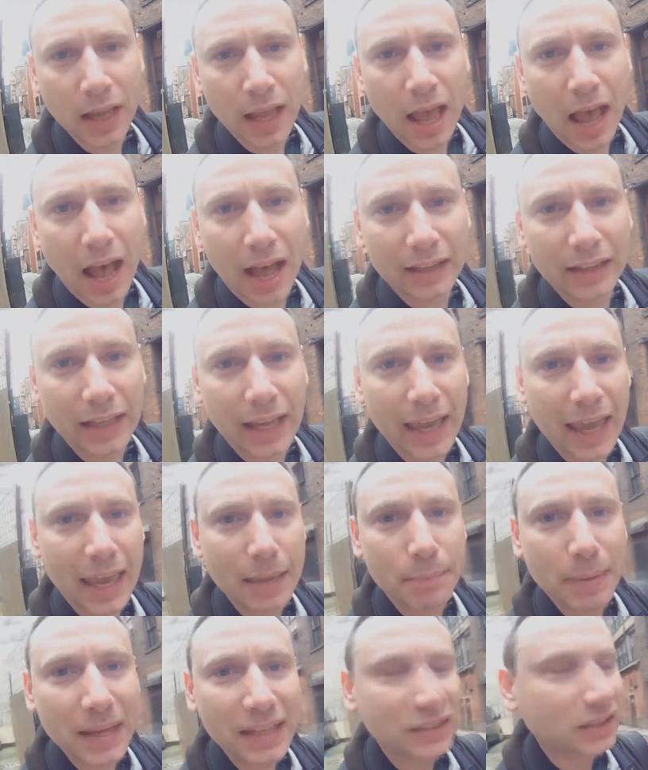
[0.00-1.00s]
and he
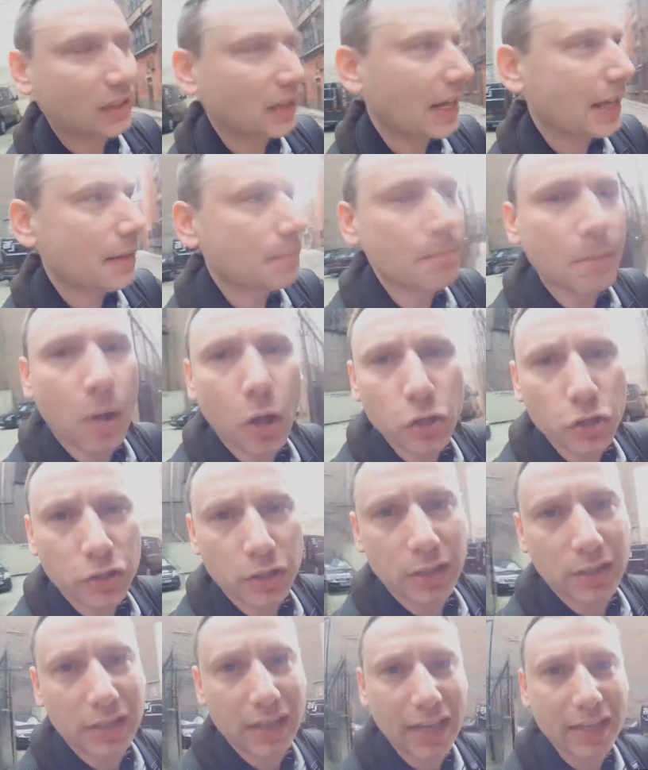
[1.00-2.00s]
basically
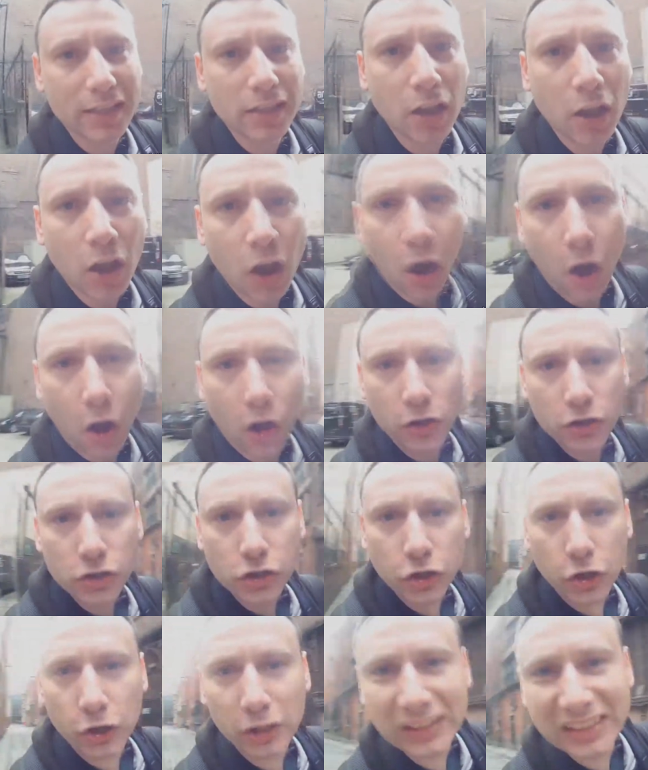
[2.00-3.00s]
mounted it
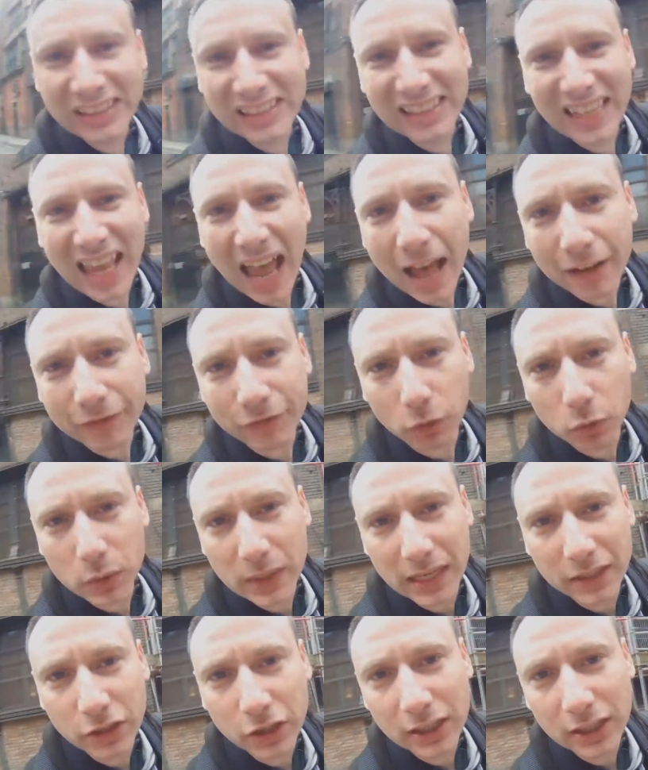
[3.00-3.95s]
onto scaffolding.